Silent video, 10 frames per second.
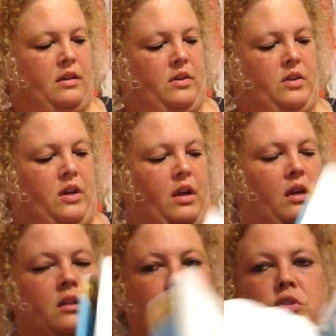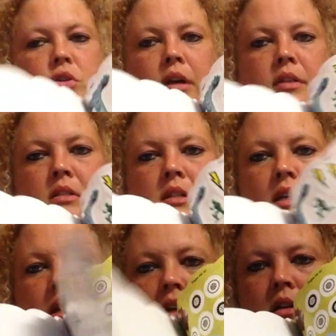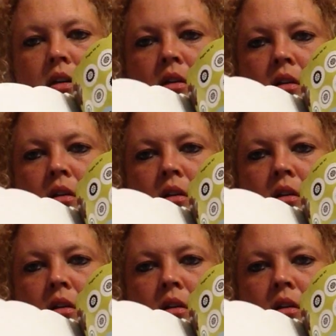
Okay, let's try this again.